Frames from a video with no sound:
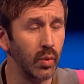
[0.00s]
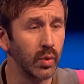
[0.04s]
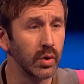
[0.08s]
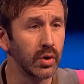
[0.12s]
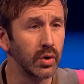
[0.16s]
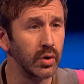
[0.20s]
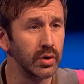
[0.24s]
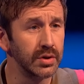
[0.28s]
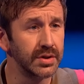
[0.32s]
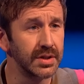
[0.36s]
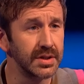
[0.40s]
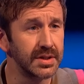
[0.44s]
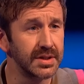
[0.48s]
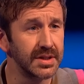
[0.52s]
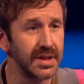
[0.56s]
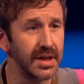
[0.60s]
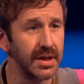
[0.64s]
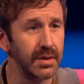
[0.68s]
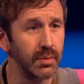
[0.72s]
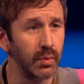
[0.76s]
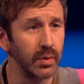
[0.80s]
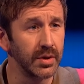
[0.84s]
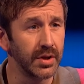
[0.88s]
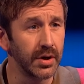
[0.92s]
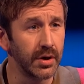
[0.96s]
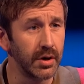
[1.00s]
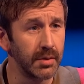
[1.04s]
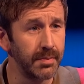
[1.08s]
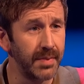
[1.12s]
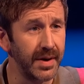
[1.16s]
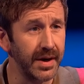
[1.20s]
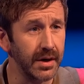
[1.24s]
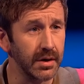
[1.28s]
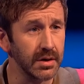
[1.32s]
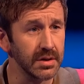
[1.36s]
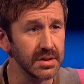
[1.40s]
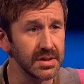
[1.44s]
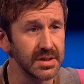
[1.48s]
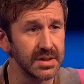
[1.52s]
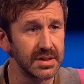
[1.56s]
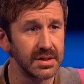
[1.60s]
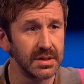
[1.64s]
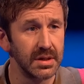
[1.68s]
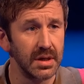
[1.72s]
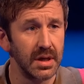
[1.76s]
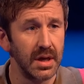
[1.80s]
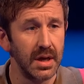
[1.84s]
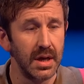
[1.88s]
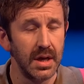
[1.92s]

We're going to stay with her parents